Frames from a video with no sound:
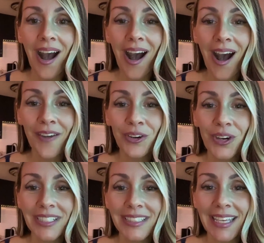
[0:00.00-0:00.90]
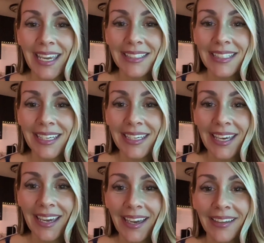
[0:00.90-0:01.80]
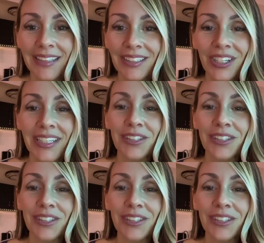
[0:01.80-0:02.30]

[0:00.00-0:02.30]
Oh, of course, Stacy. Yeah, that's good.